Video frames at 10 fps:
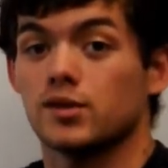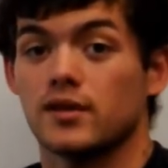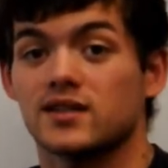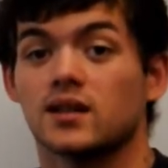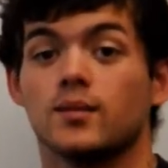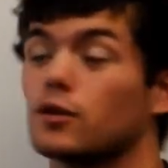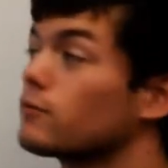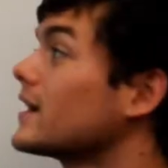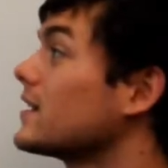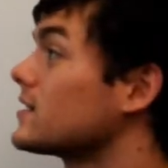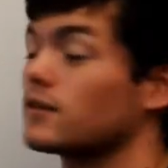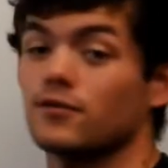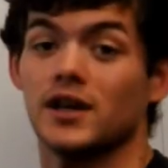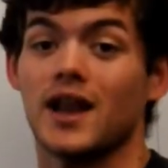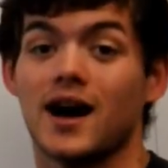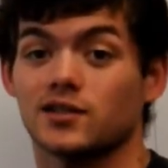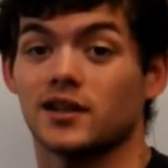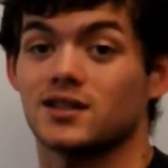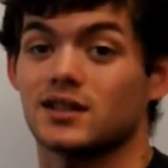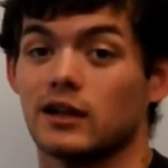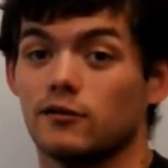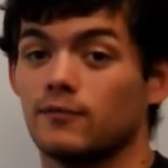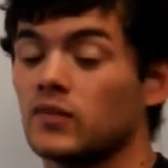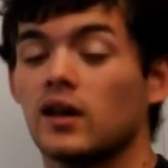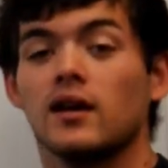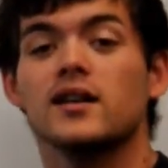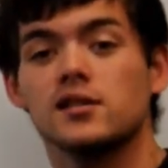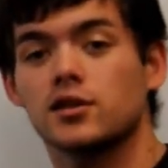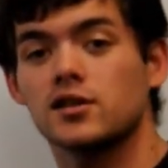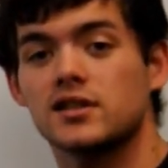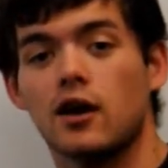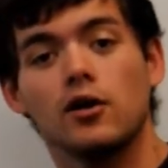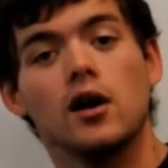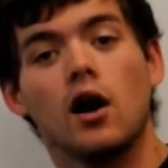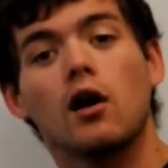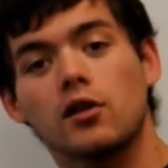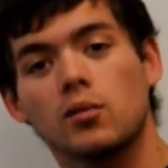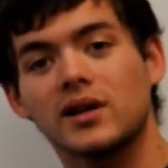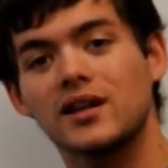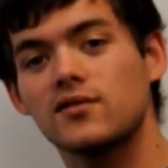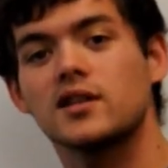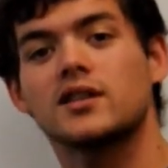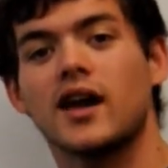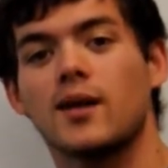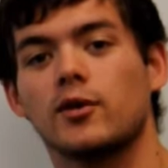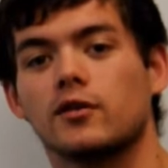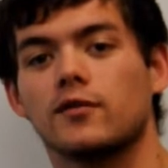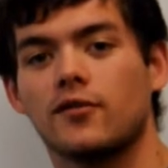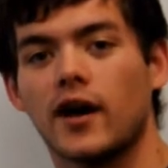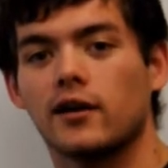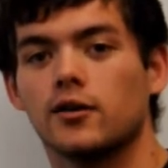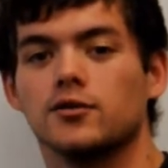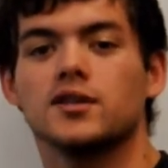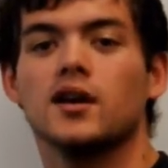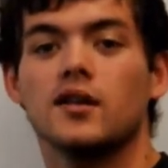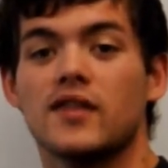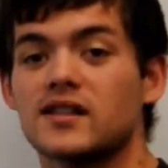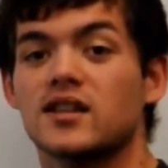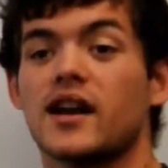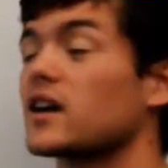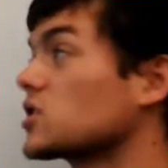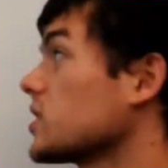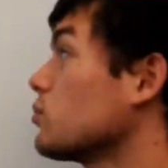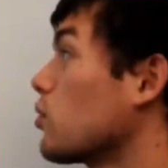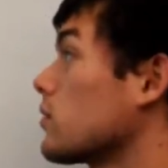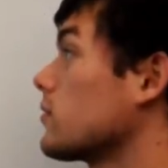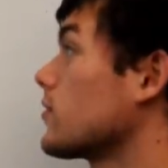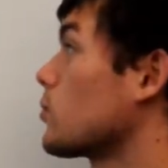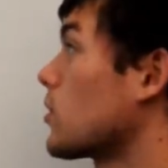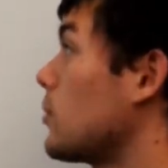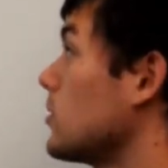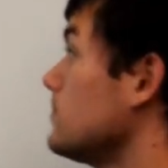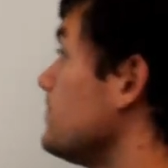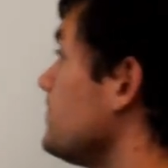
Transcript: So that's going to be the radius of the nozzle itself. As it turns out, although we're given the diameter of the fire hose, that's not actually important for the problem.